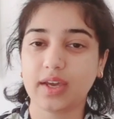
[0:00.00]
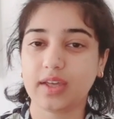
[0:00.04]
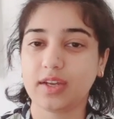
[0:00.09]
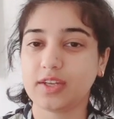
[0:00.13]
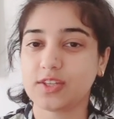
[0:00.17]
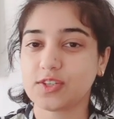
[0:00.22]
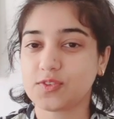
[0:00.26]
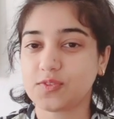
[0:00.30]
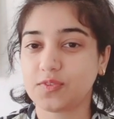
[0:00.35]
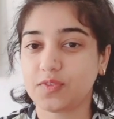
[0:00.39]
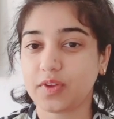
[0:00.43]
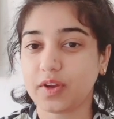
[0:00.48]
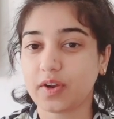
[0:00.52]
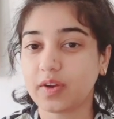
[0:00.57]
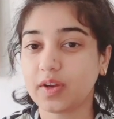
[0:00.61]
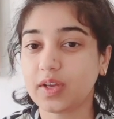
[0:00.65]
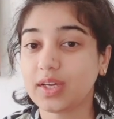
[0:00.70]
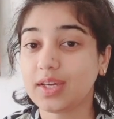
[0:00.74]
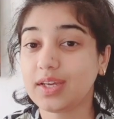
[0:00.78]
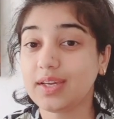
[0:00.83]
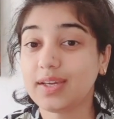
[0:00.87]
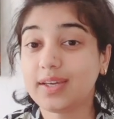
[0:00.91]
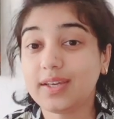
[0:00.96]
and it's
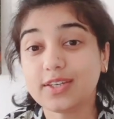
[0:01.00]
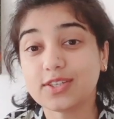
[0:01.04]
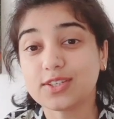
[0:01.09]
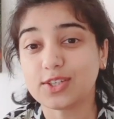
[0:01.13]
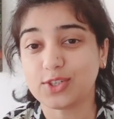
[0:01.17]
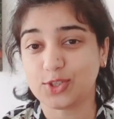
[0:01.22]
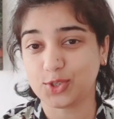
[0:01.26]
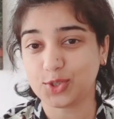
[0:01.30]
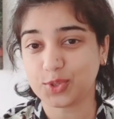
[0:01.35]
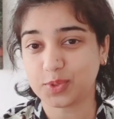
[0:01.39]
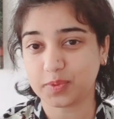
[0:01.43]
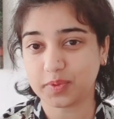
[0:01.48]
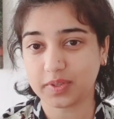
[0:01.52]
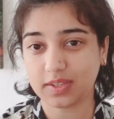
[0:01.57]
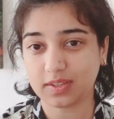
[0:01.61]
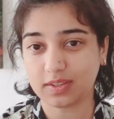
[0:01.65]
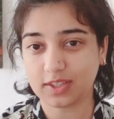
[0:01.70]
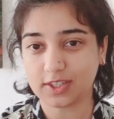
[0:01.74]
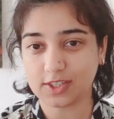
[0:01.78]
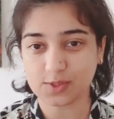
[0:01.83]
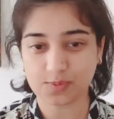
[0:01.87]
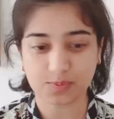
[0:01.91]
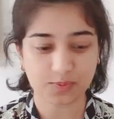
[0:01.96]
very easy to
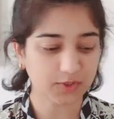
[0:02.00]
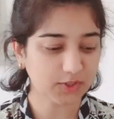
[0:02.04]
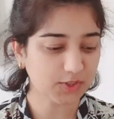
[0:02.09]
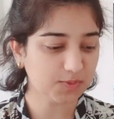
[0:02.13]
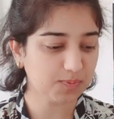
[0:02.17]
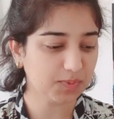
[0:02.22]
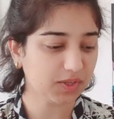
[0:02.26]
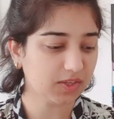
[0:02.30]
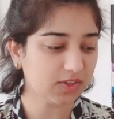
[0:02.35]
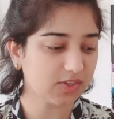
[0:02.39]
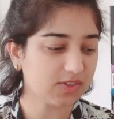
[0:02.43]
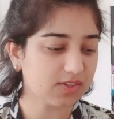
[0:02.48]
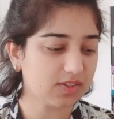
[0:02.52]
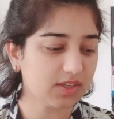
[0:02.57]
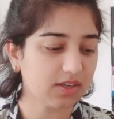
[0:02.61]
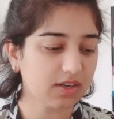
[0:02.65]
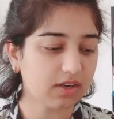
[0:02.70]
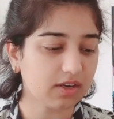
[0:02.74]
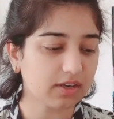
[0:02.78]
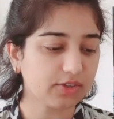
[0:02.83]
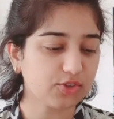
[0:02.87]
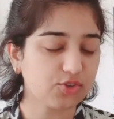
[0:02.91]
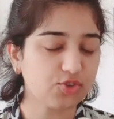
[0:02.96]
read these books because
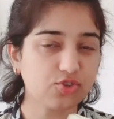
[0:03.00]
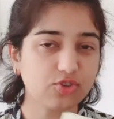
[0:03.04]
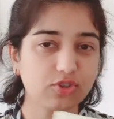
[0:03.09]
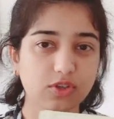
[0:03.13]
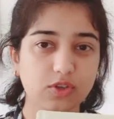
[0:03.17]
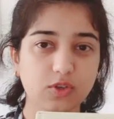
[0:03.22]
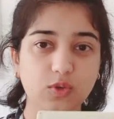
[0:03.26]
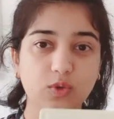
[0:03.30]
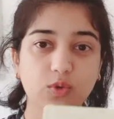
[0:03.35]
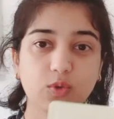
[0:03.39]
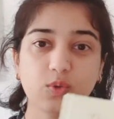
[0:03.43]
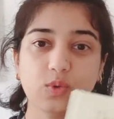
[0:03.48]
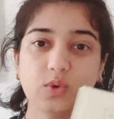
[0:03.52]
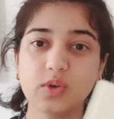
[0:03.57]
they are so